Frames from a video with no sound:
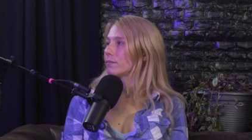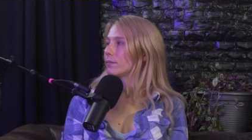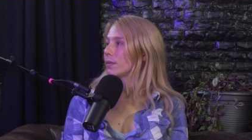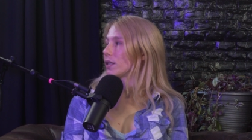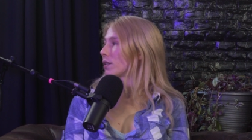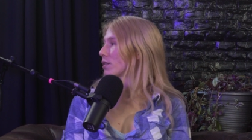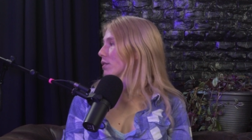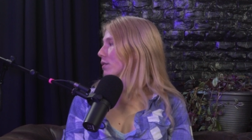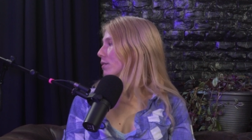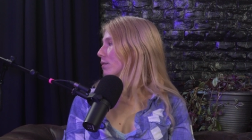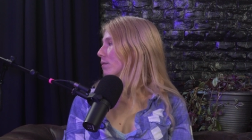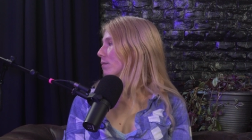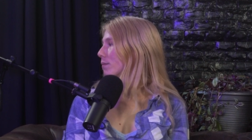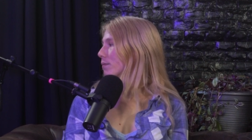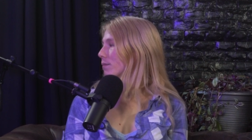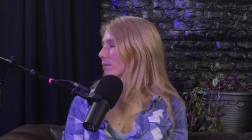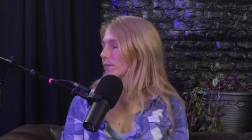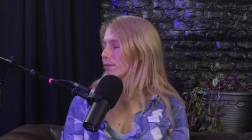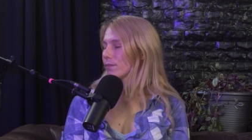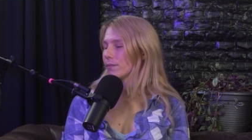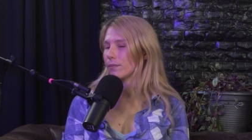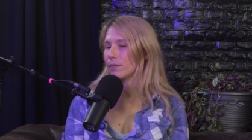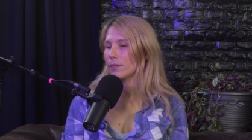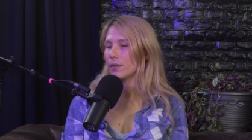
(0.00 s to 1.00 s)
It's,
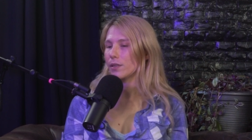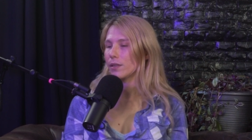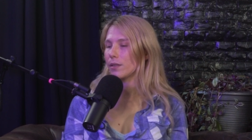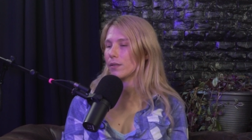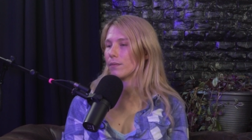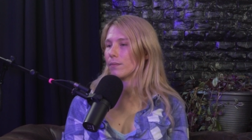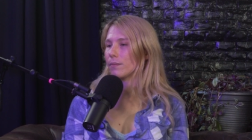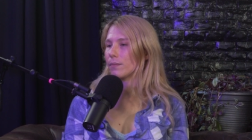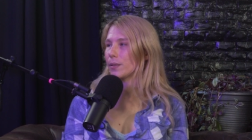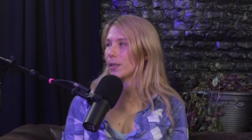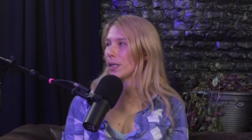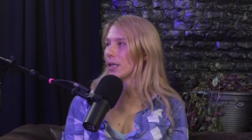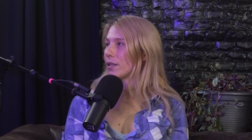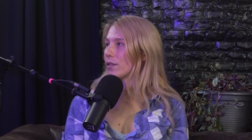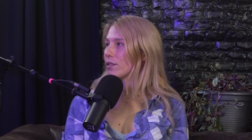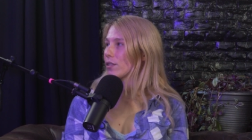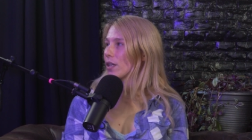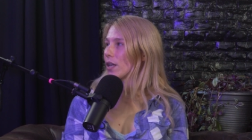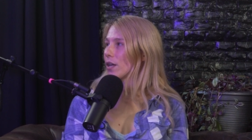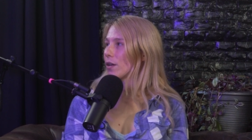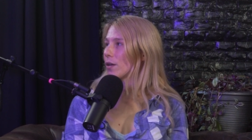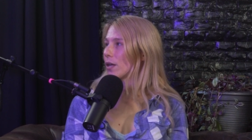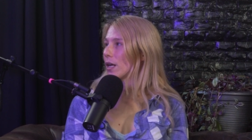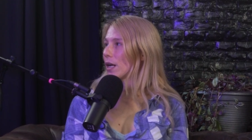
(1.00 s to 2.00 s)
it's getting
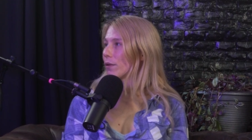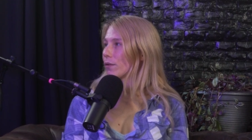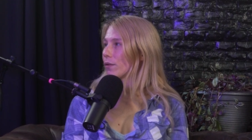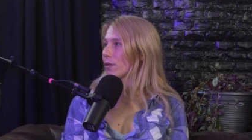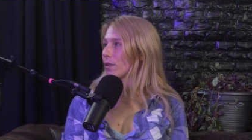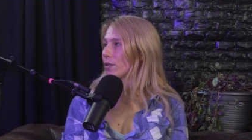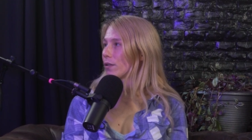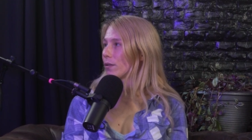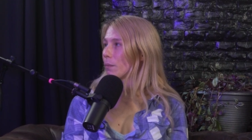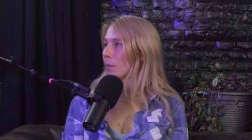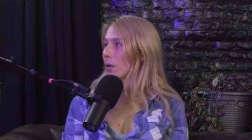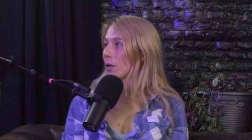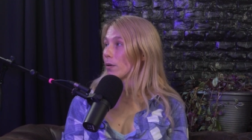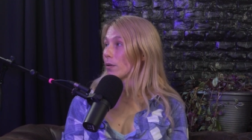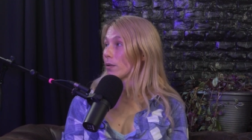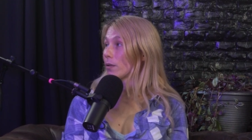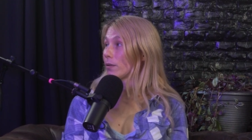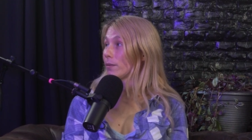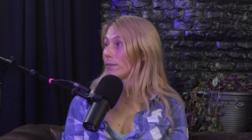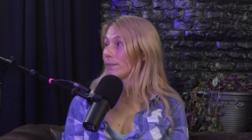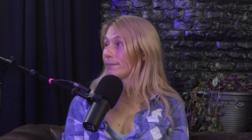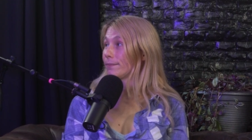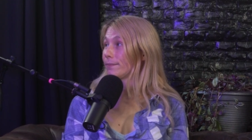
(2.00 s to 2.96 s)
scary out there in America.